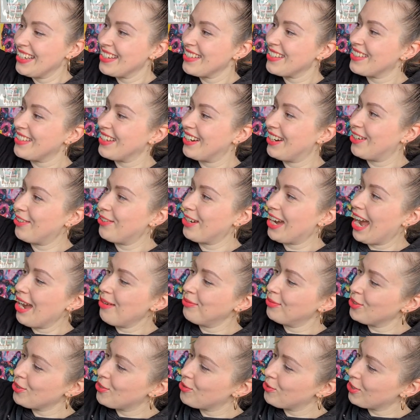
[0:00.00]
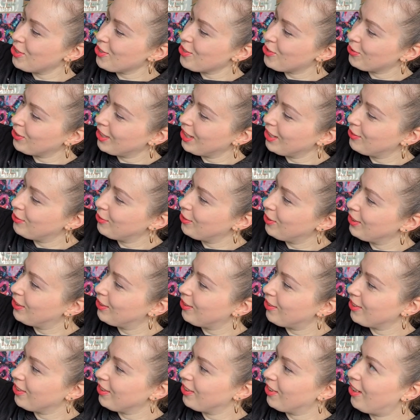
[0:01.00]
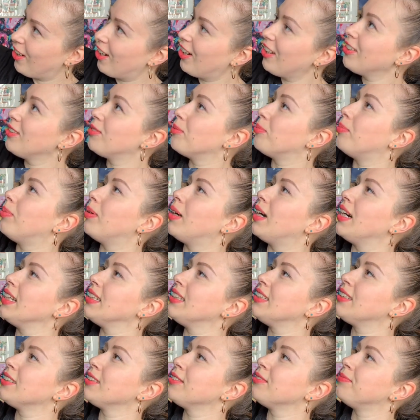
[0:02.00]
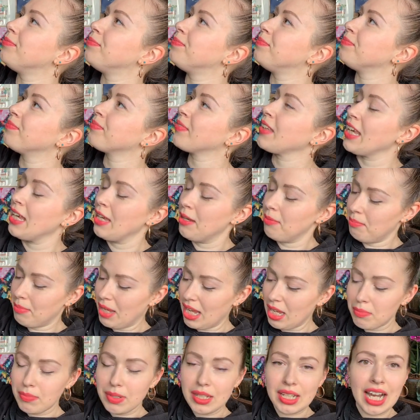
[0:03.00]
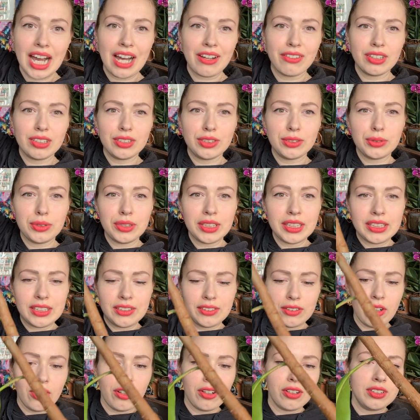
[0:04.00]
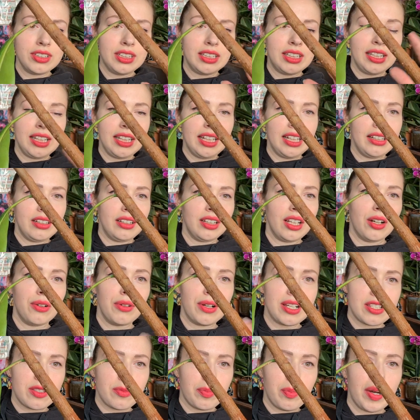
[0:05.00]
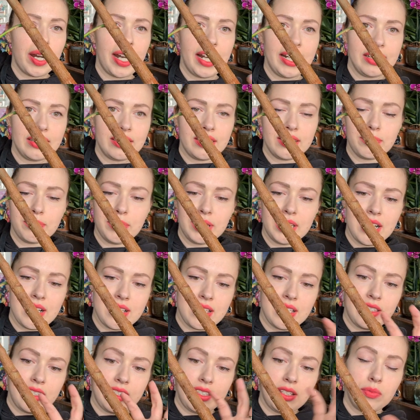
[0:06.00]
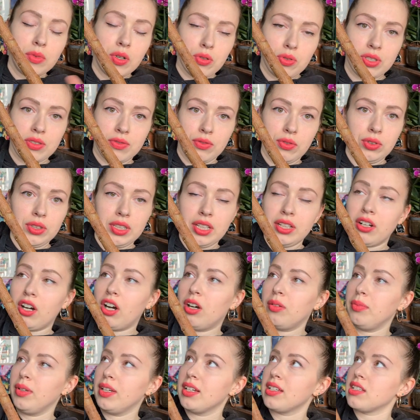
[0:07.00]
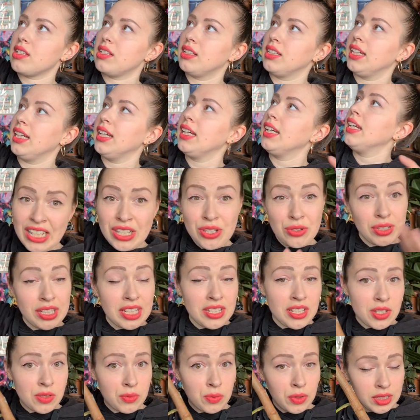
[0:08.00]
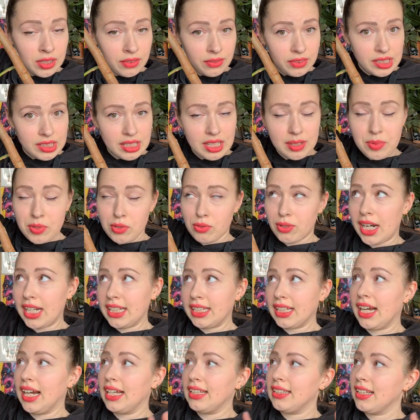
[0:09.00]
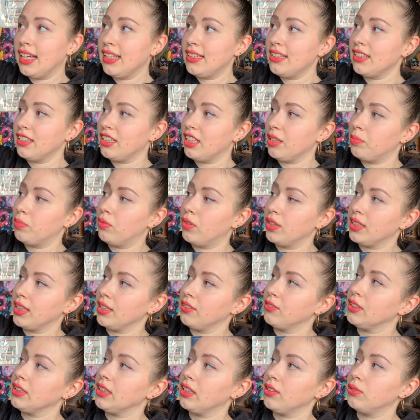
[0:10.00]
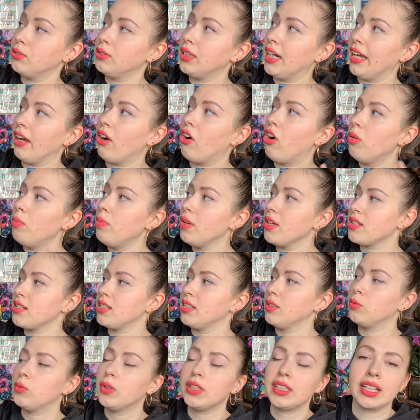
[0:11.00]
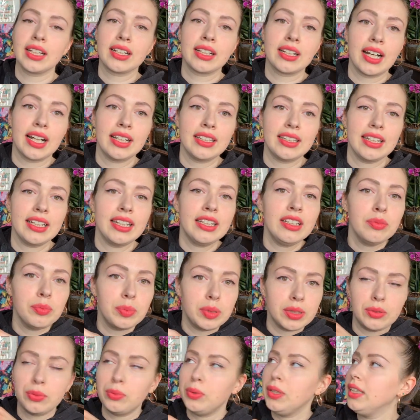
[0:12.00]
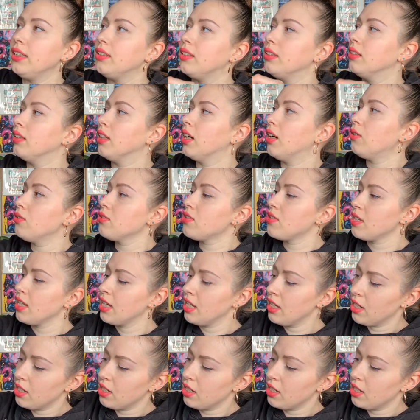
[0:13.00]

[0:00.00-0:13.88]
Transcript: So I'm not sure should I do it or not, but maybe I will do it on the lowest part, because it's the most woody, obviously. So this is one of the tips, right? Another tip what I want to do, I obviously want to cut in between the nodes.